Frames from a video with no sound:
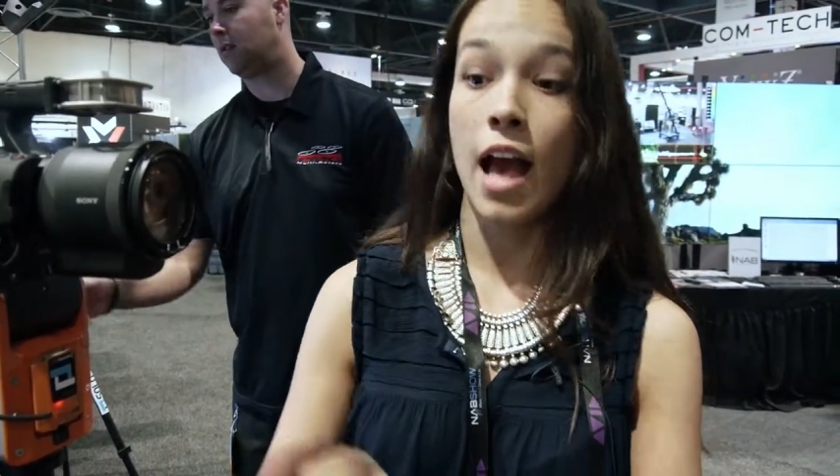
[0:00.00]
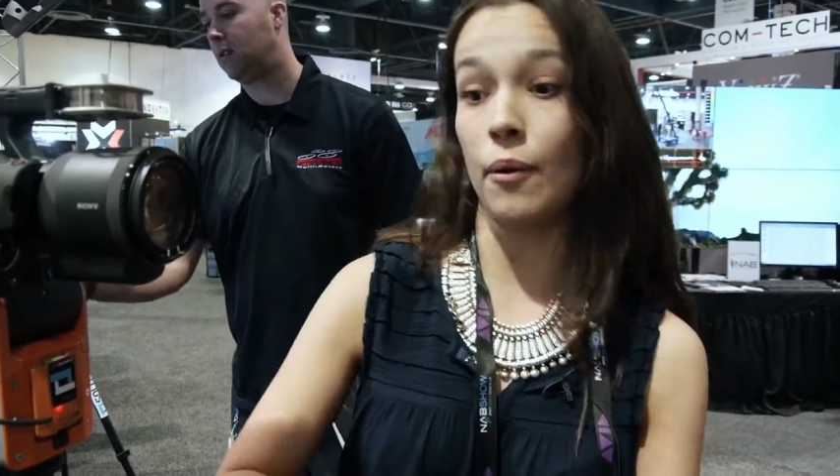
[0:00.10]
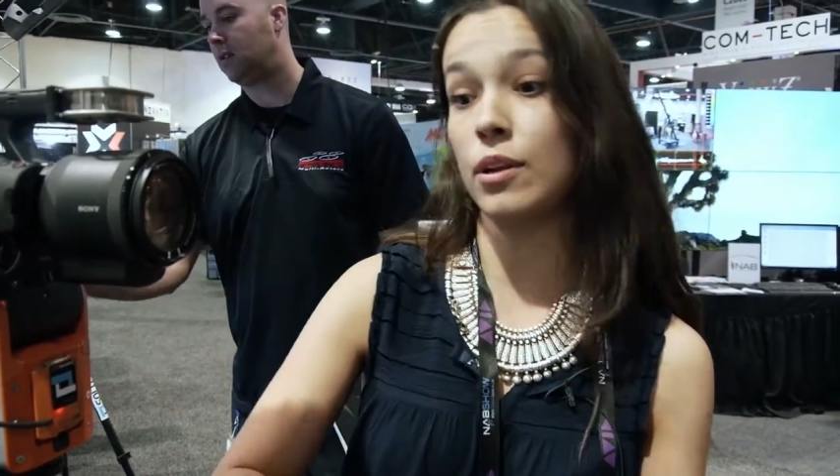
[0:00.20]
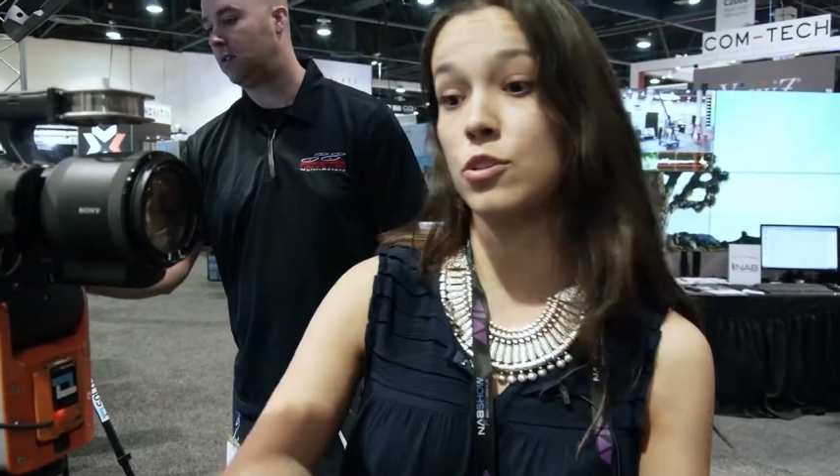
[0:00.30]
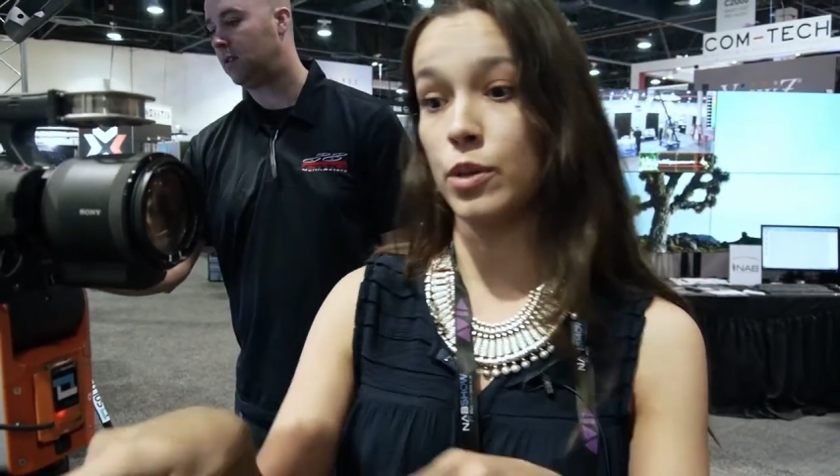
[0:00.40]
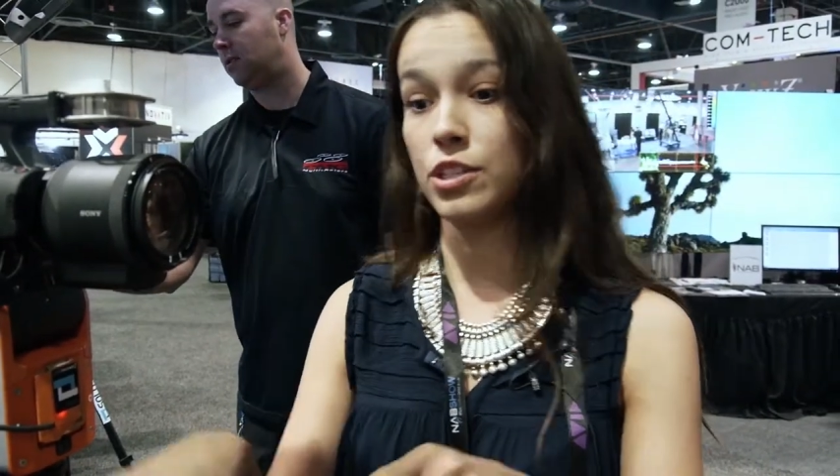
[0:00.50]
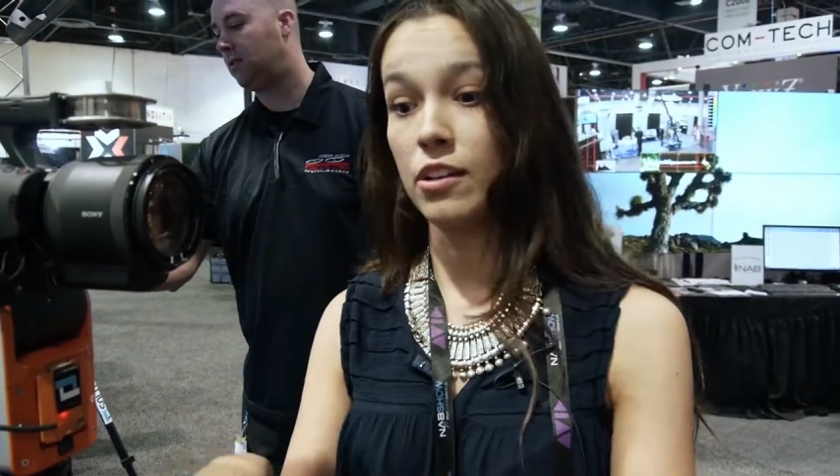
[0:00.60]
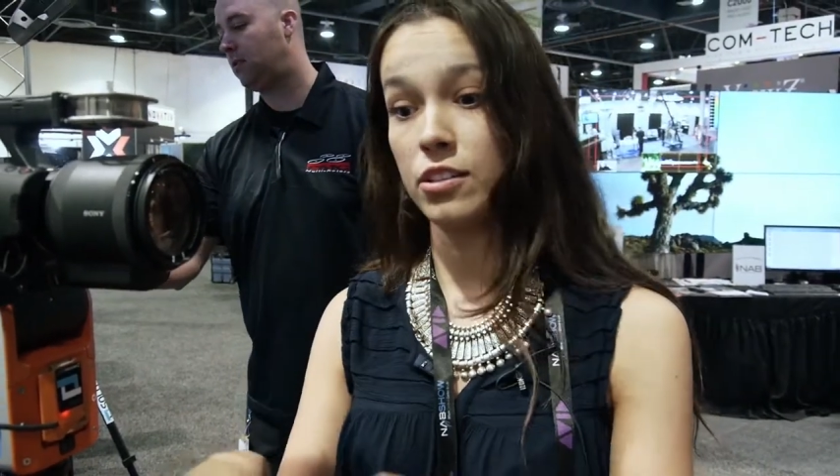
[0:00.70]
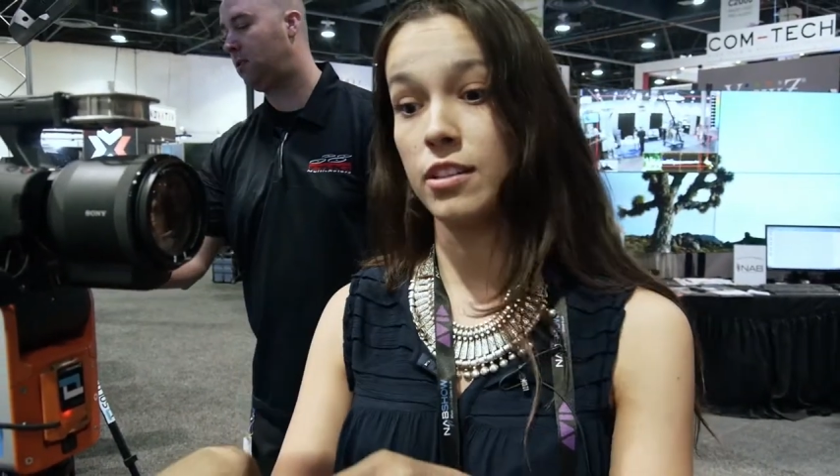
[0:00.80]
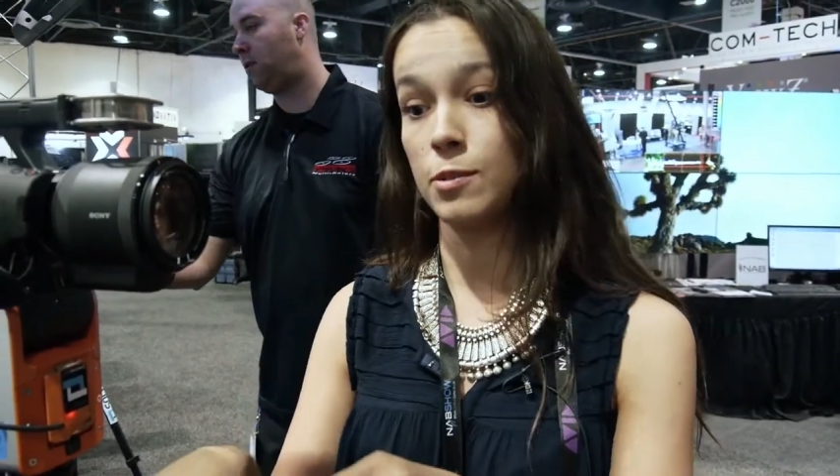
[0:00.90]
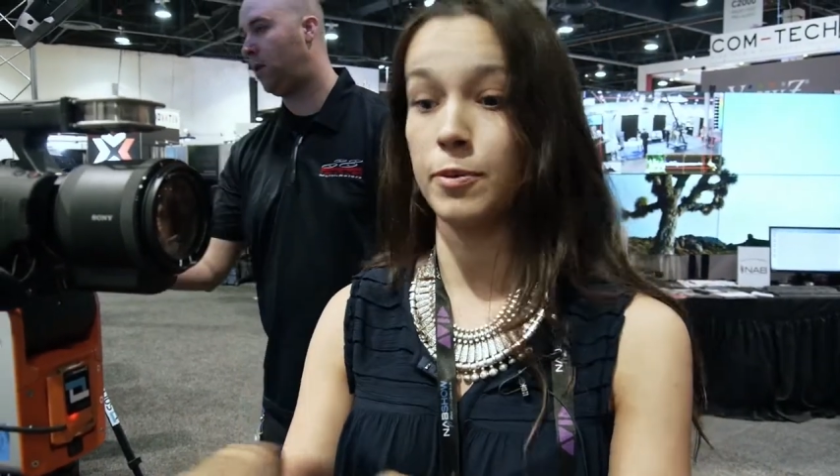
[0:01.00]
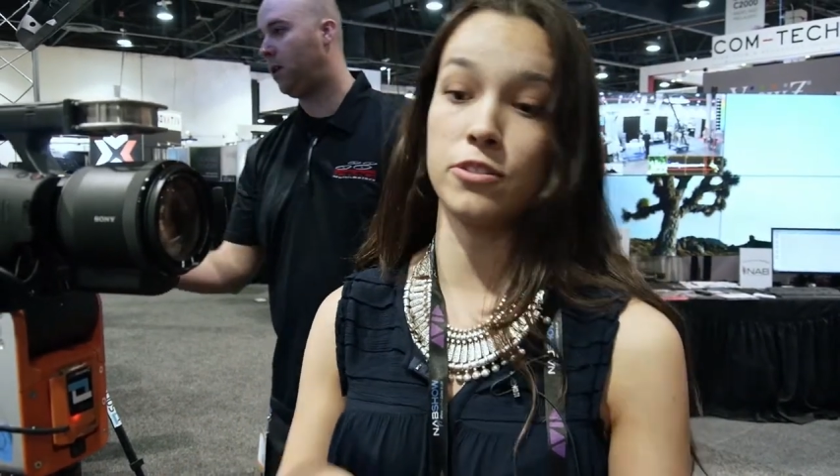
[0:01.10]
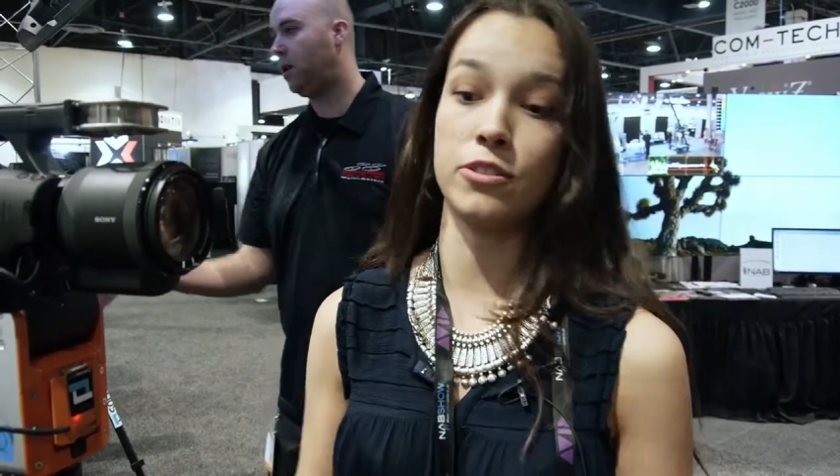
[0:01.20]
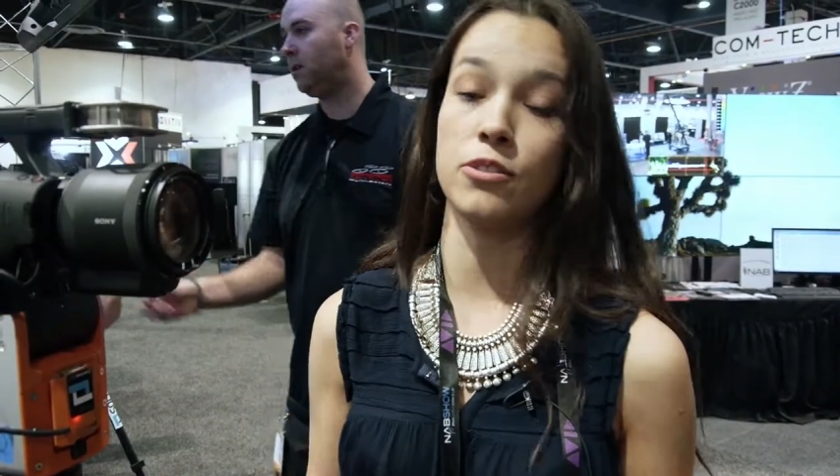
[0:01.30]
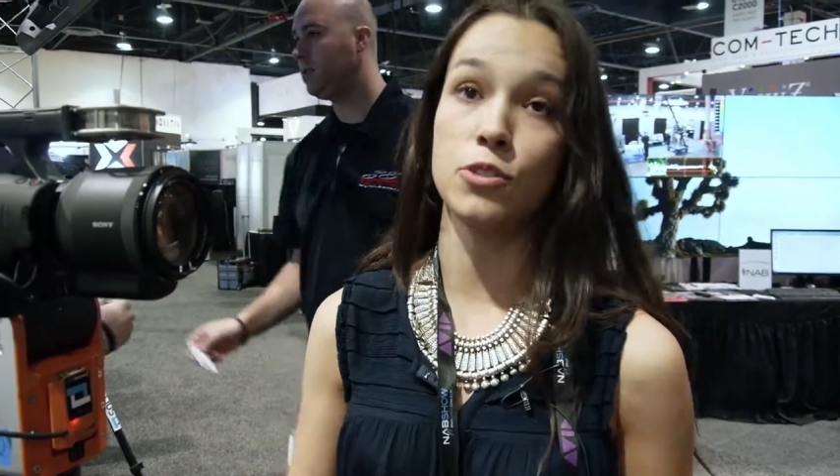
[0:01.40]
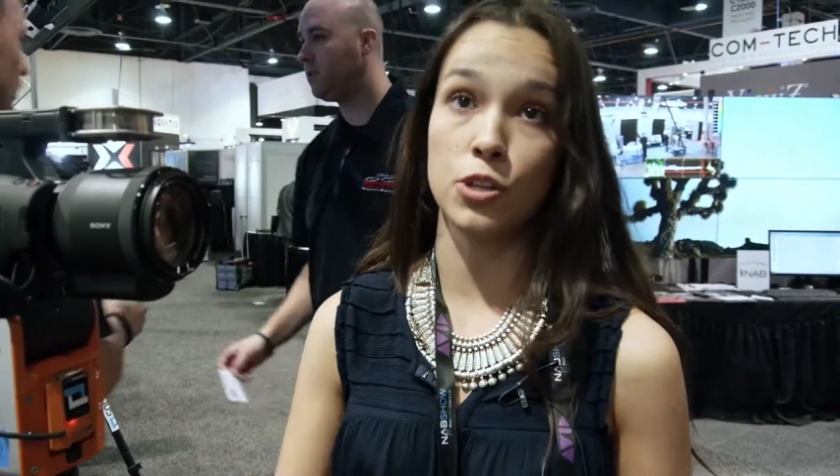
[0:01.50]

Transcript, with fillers: I want to switch out to this person.